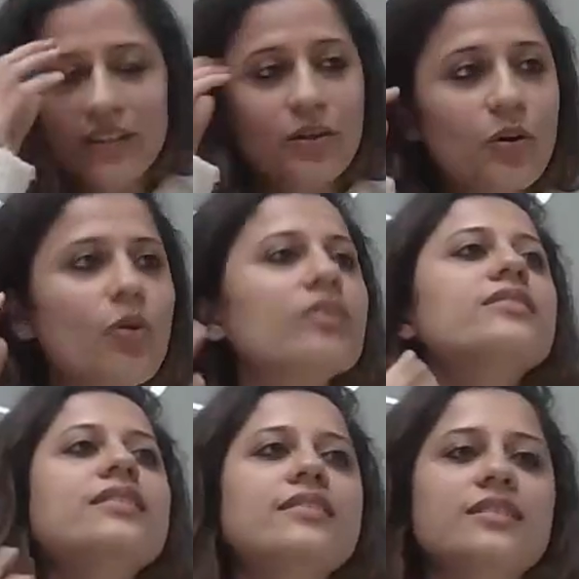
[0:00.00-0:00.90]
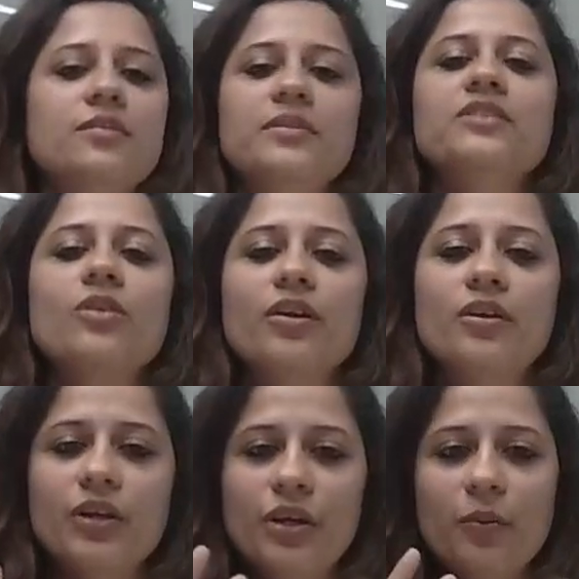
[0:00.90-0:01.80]
the whole system is going
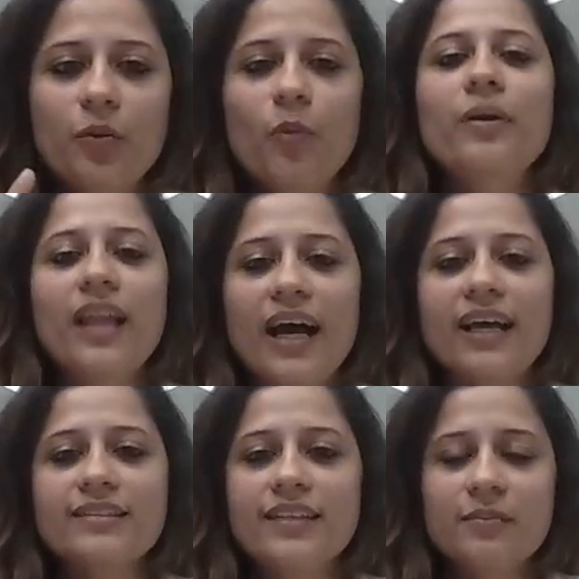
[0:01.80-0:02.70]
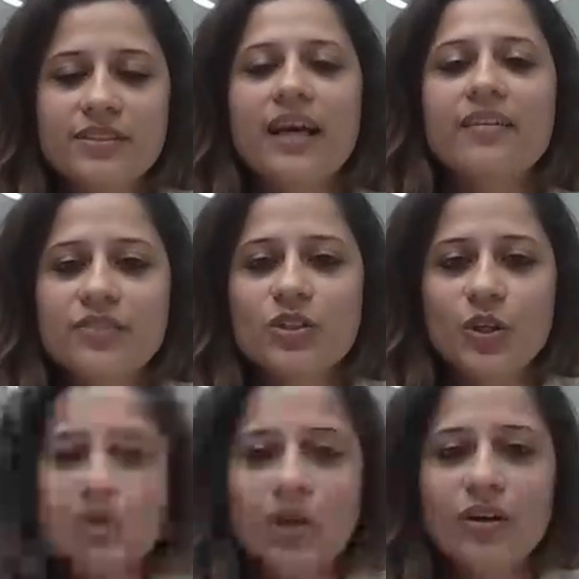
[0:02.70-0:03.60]
to mobilize themselves
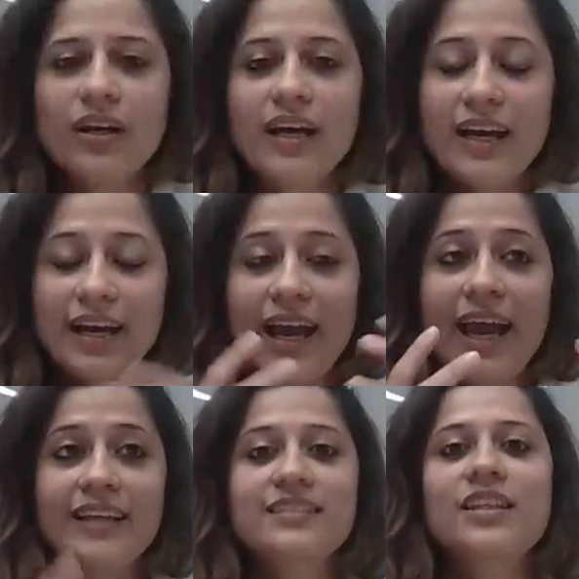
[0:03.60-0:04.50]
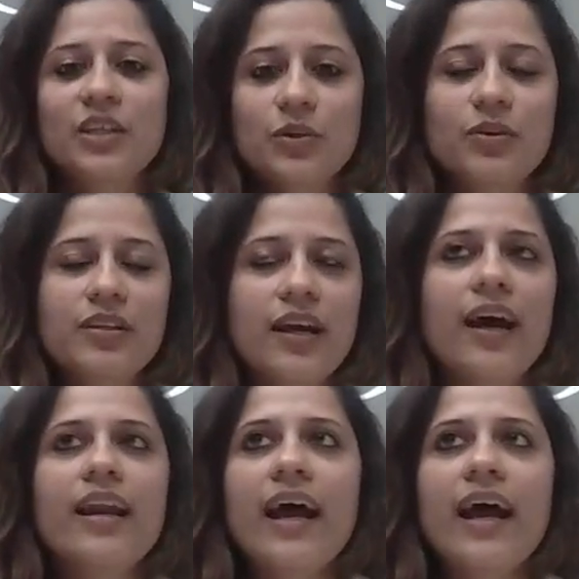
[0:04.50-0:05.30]
to execute that.